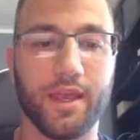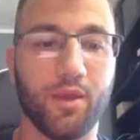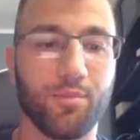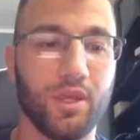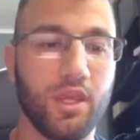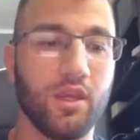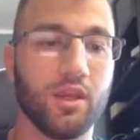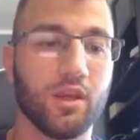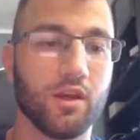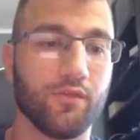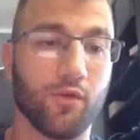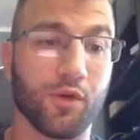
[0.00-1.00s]
LP
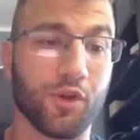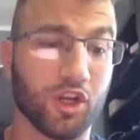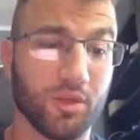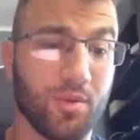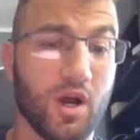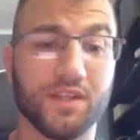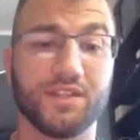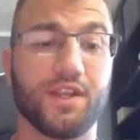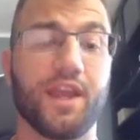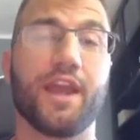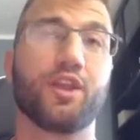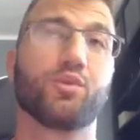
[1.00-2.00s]
for your deposit
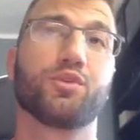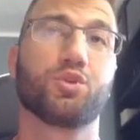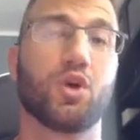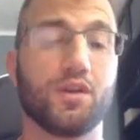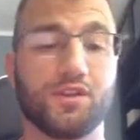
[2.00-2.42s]
and your withdrawal.